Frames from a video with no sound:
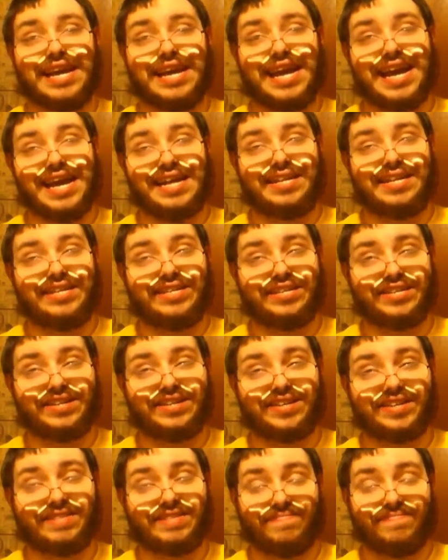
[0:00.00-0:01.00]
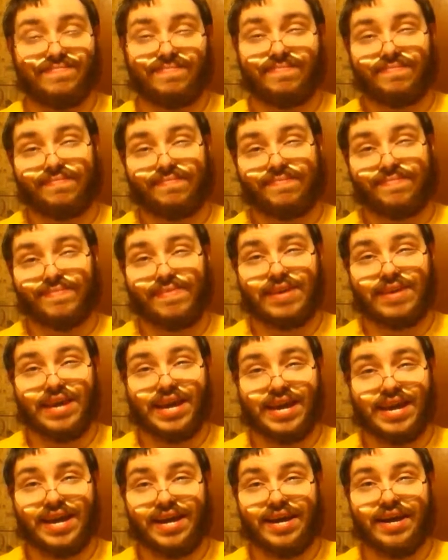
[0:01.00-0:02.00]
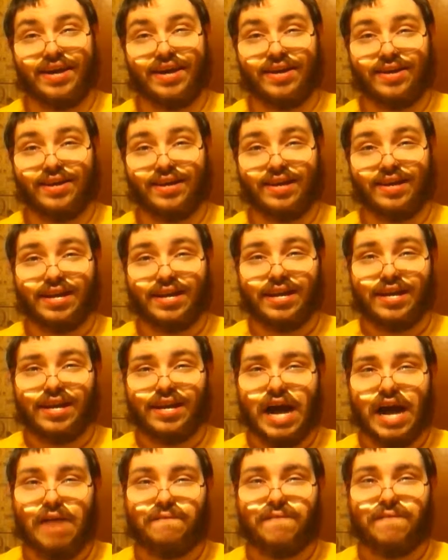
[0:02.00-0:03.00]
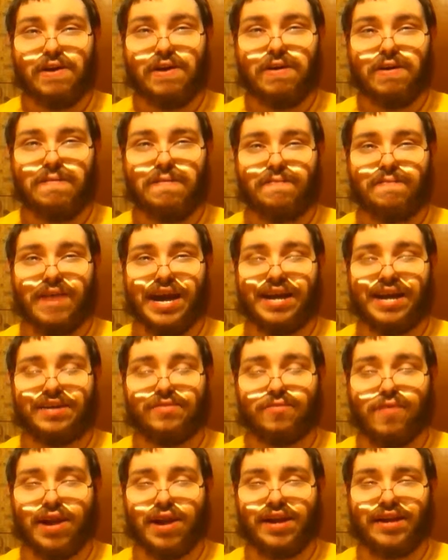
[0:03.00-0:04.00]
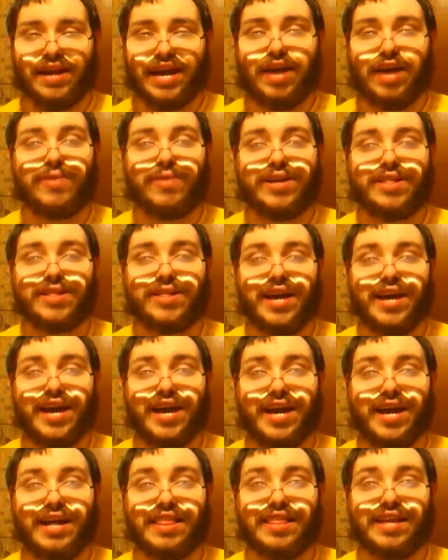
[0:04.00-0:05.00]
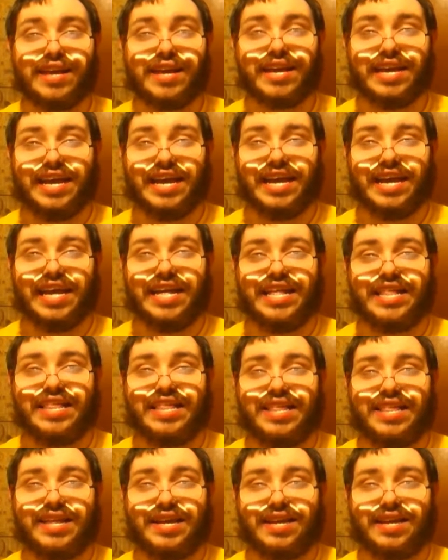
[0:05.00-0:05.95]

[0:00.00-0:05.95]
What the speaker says: And, yeah. A fun little fact right now is, guys, I